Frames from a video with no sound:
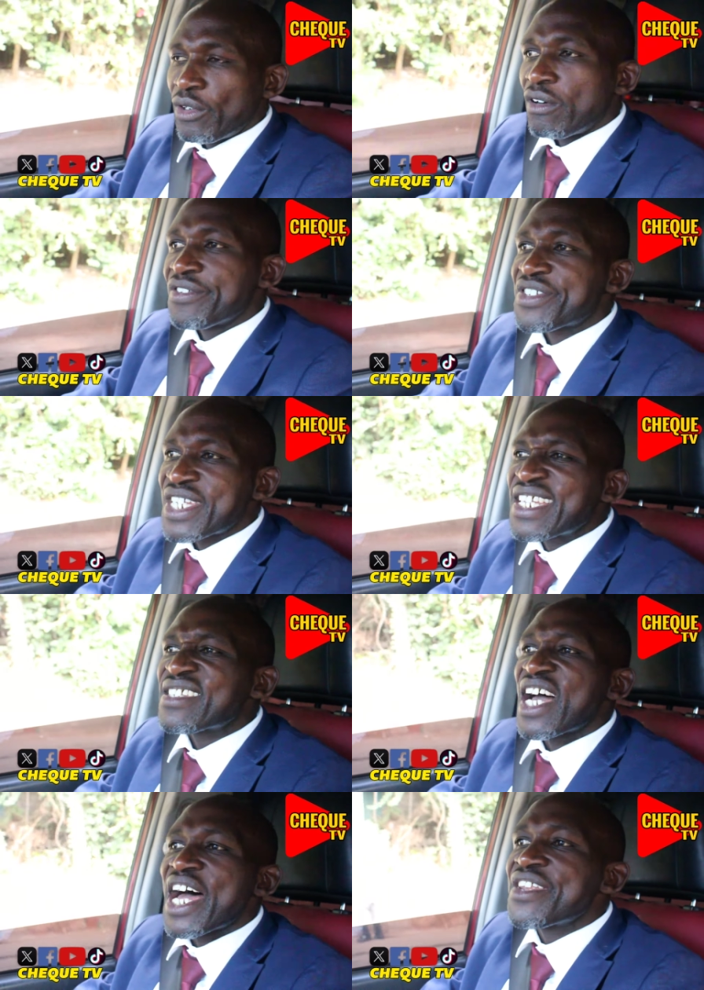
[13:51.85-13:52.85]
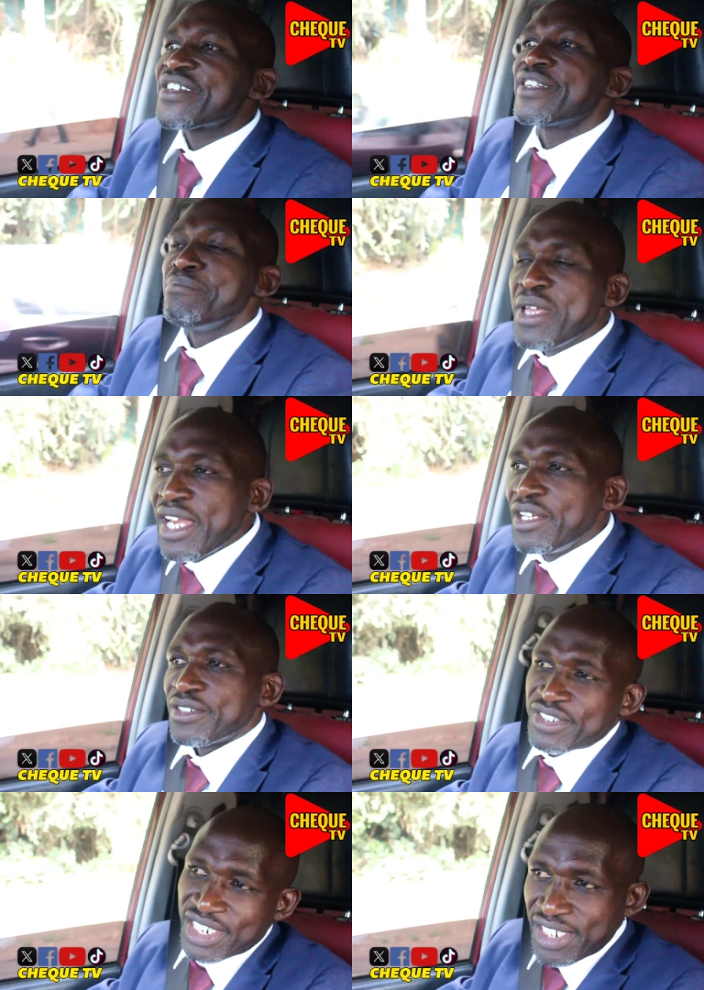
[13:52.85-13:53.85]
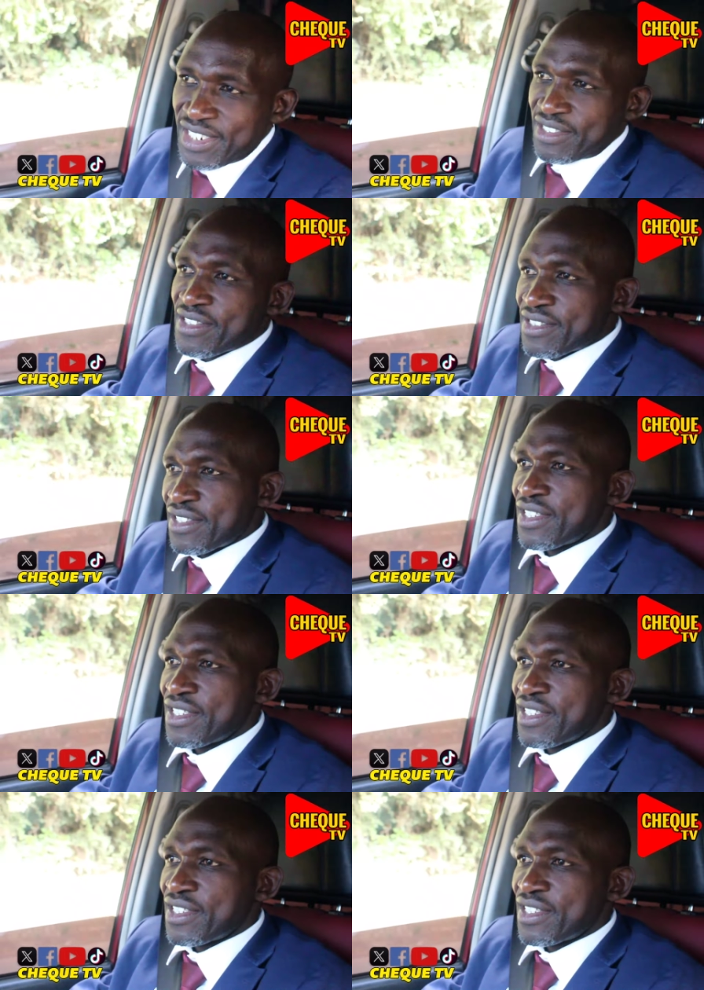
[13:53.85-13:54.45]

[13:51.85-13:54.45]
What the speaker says: of 600 million shillings